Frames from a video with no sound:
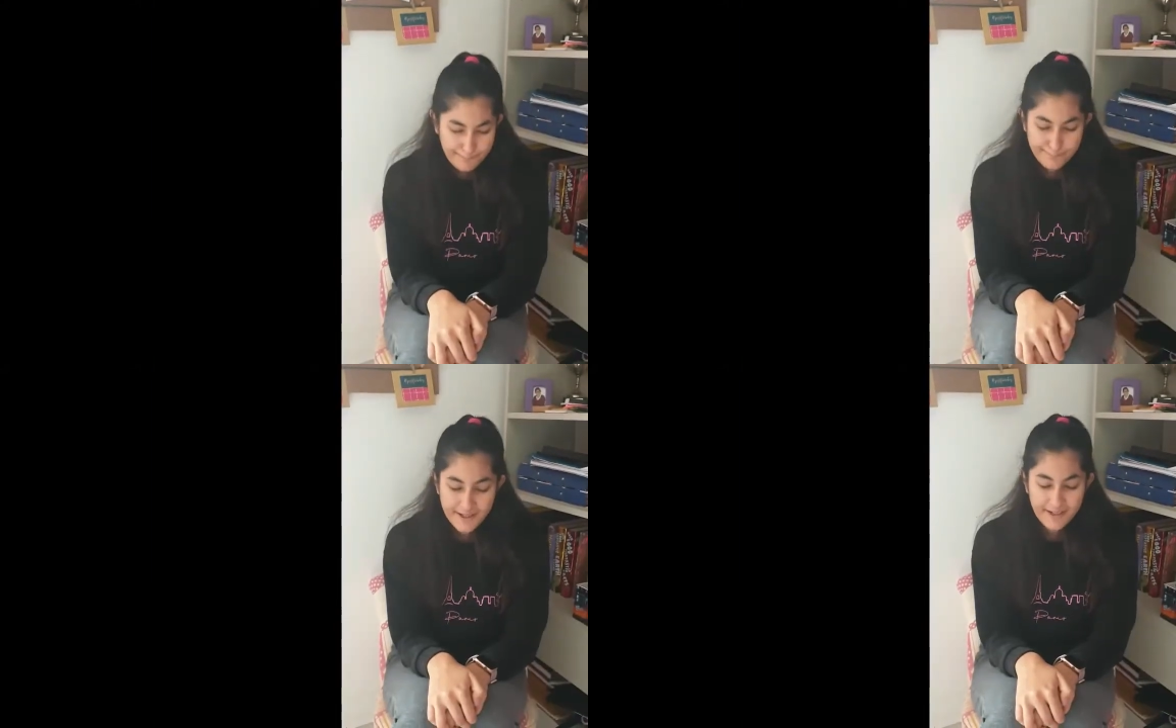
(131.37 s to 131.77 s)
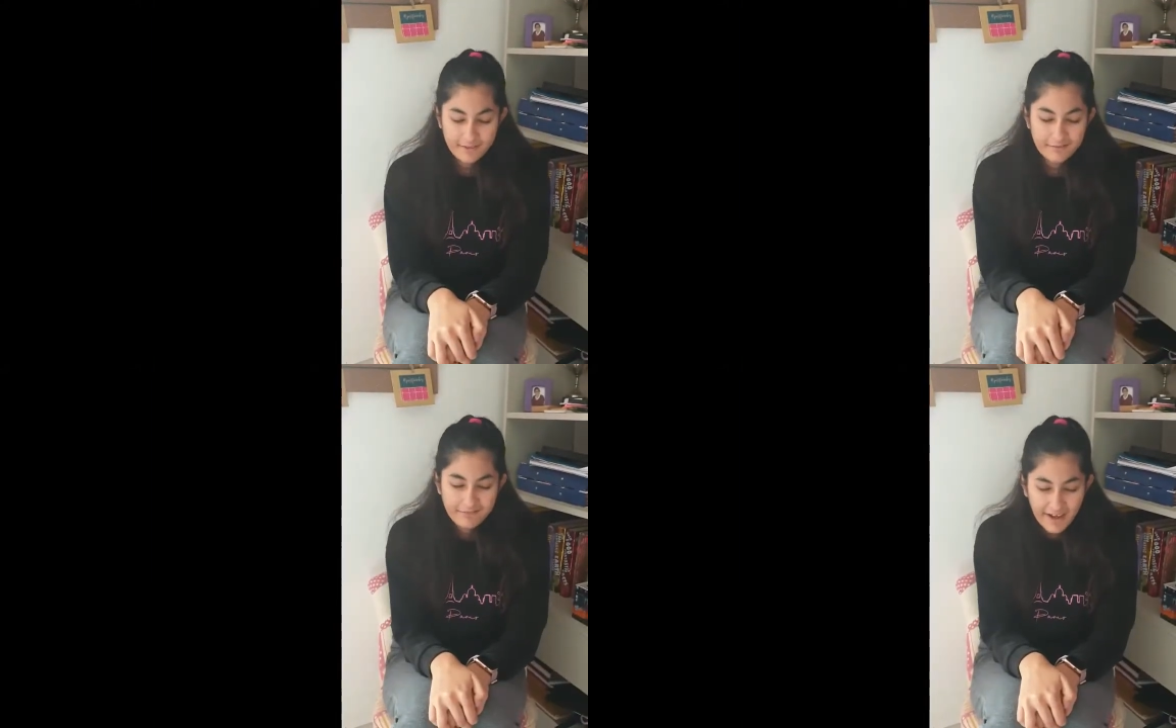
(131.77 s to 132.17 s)

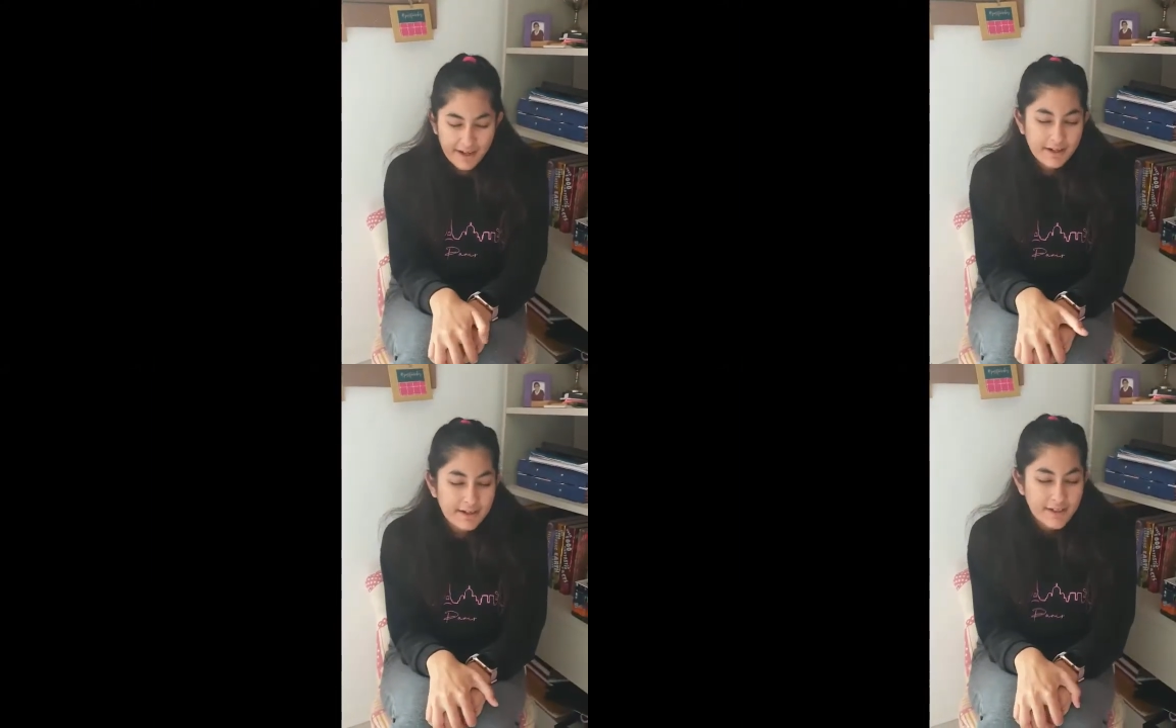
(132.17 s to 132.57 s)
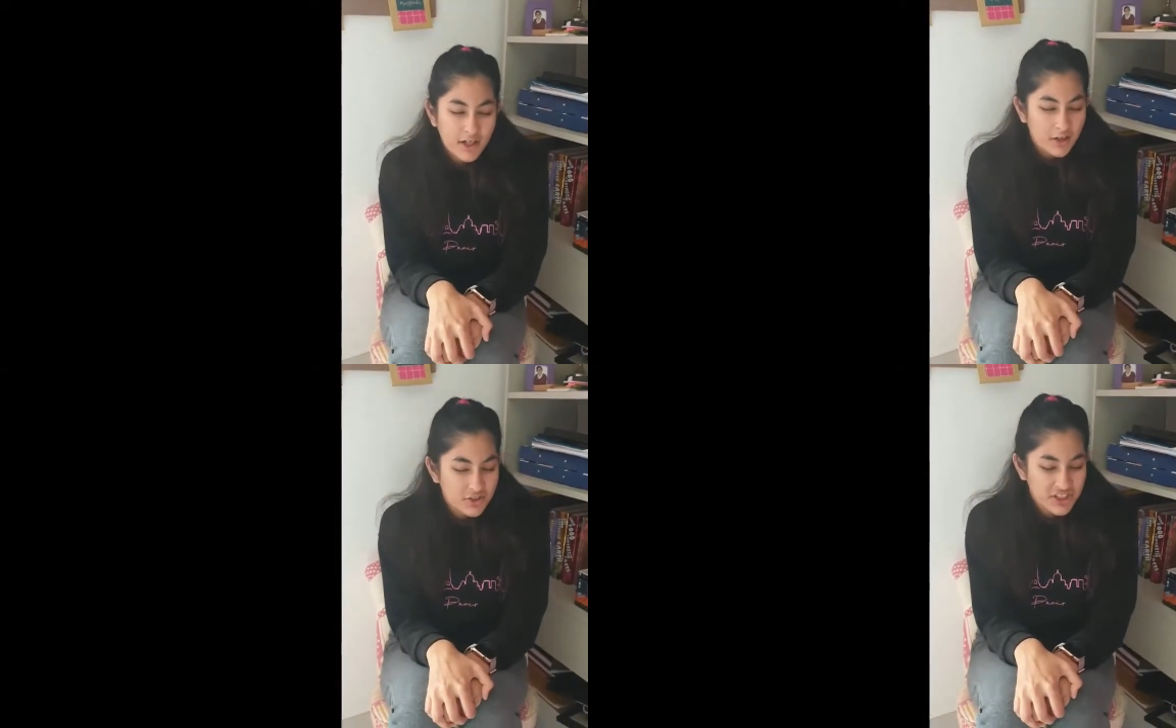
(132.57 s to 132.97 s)
Being fair,
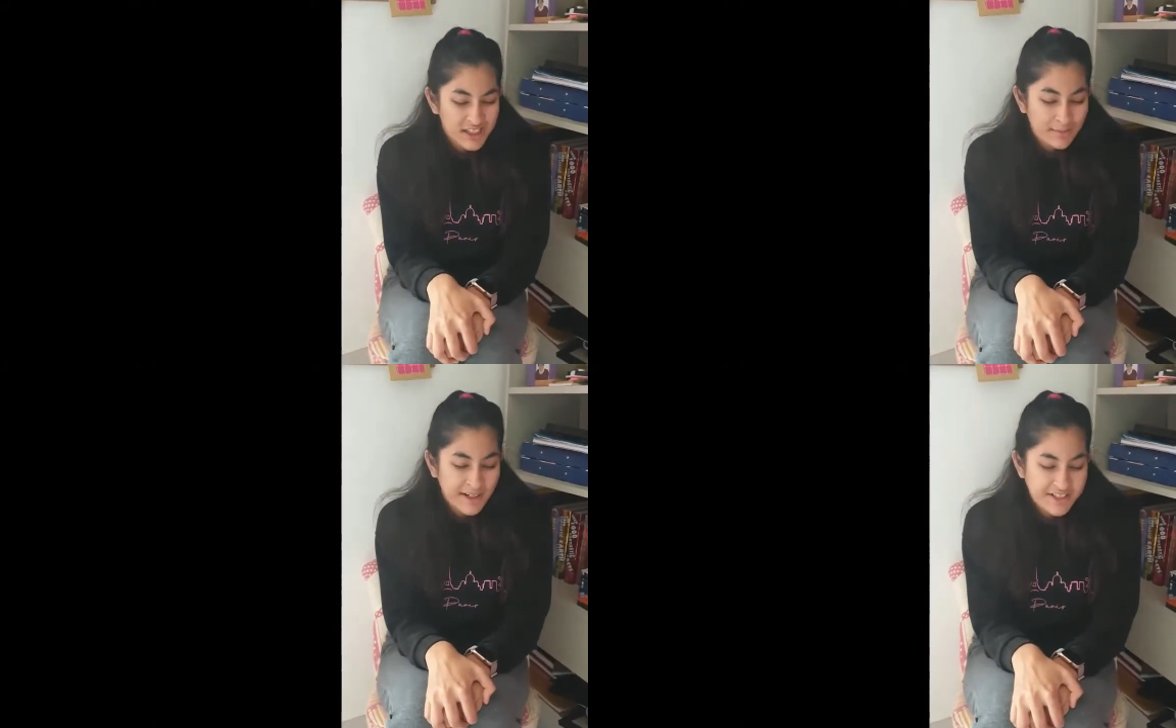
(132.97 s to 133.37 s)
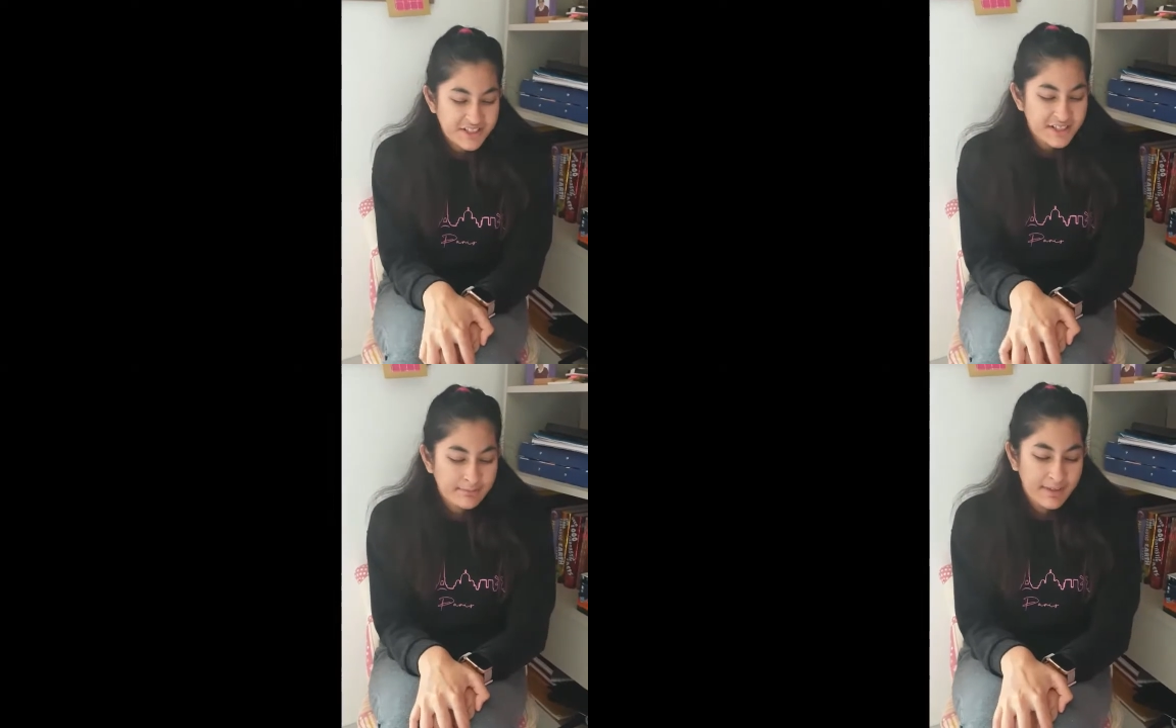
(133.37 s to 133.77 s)
Souleyman
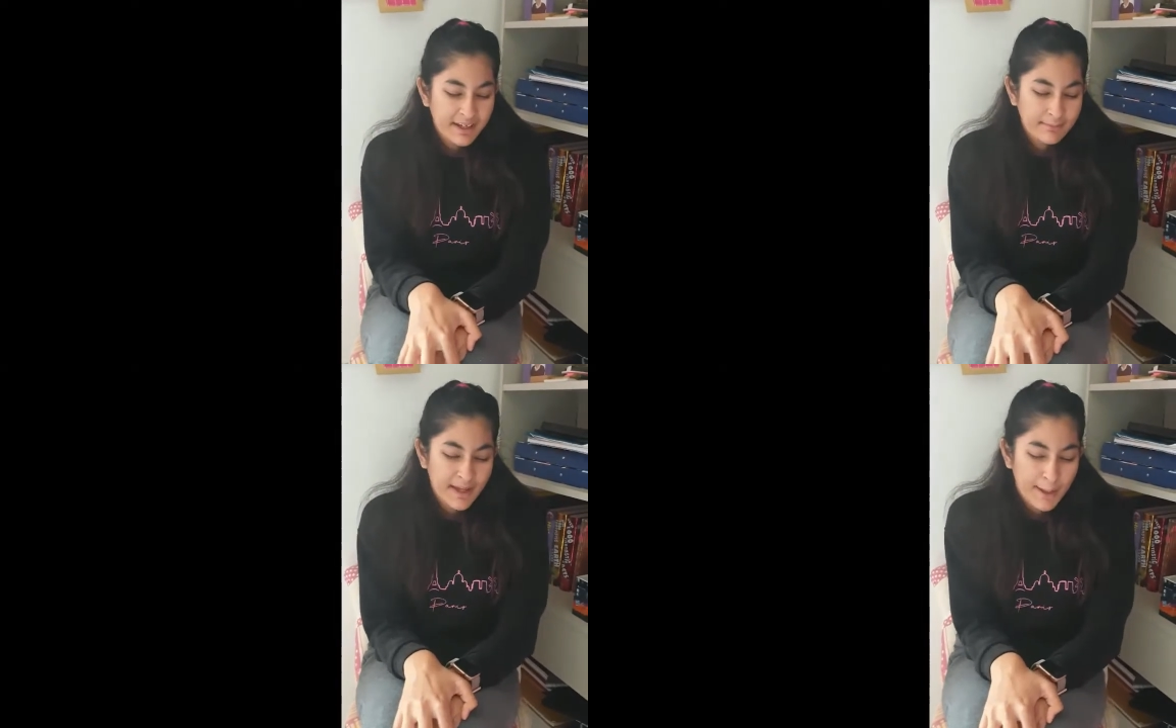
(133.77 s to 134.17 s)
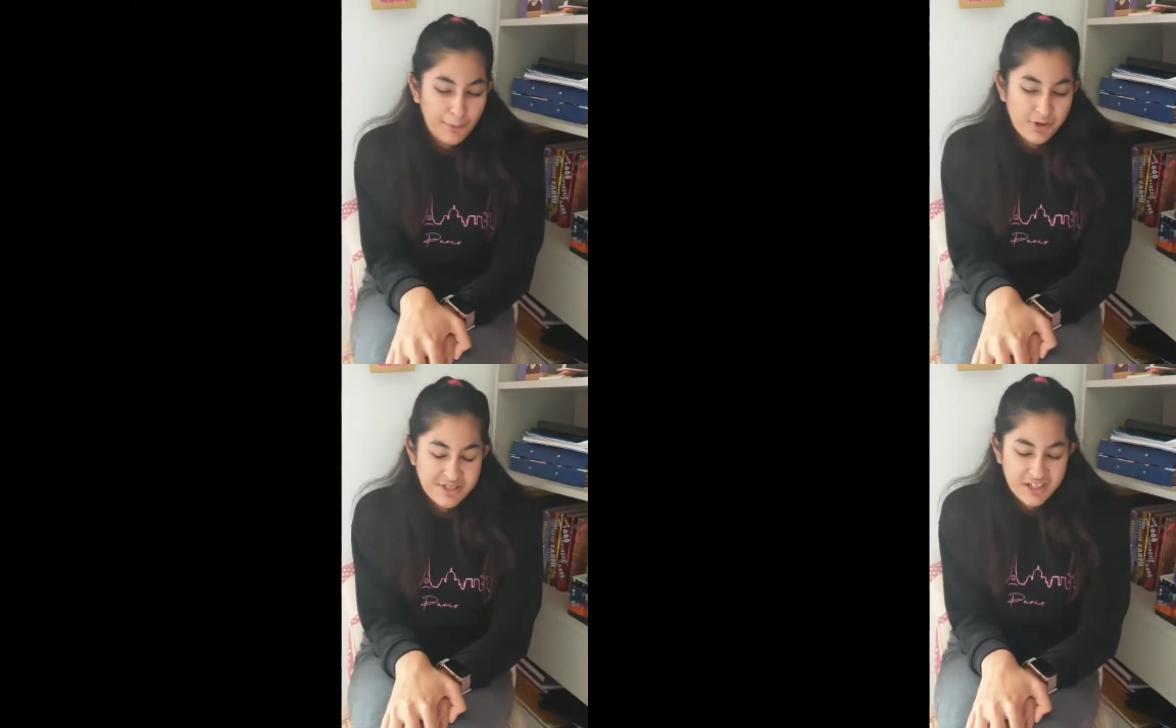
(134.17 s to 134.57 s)
didn't make many
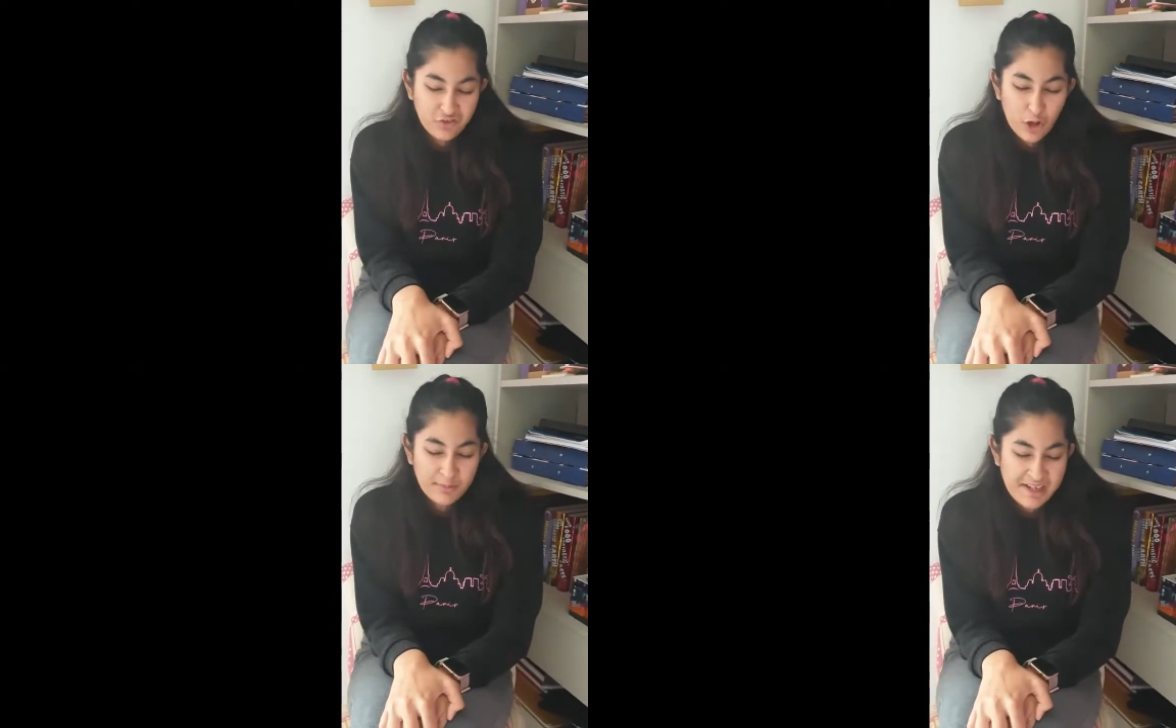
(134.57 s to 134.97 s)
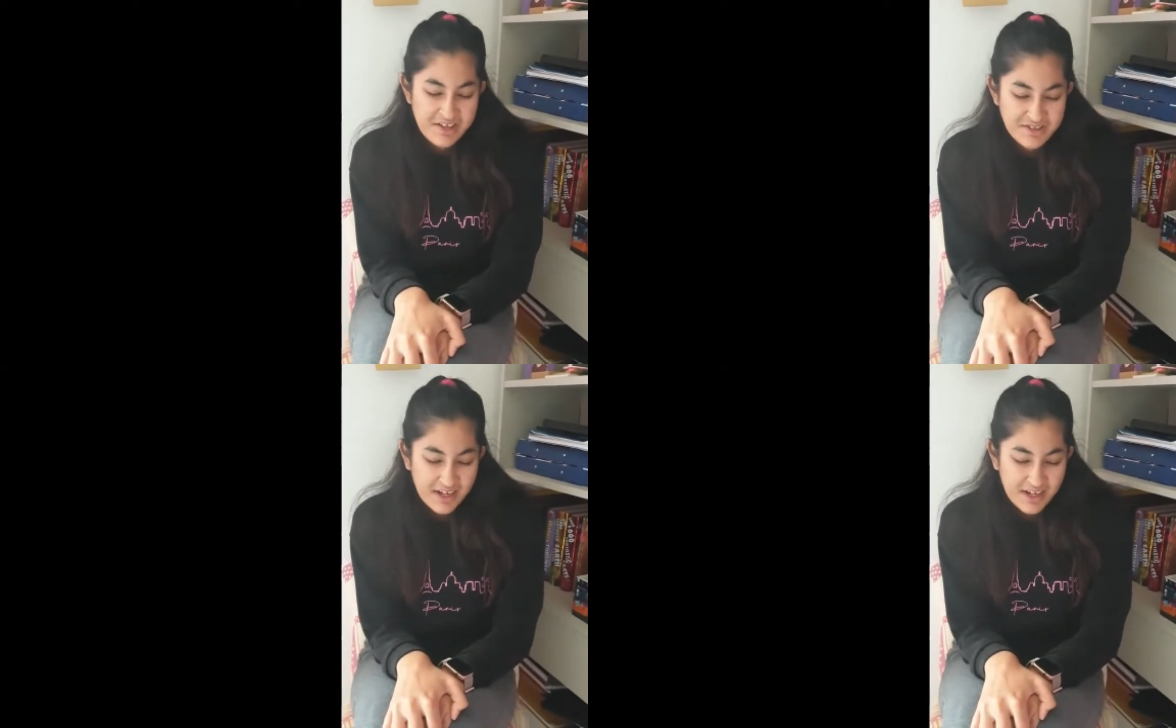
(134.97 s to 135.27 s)
positive comments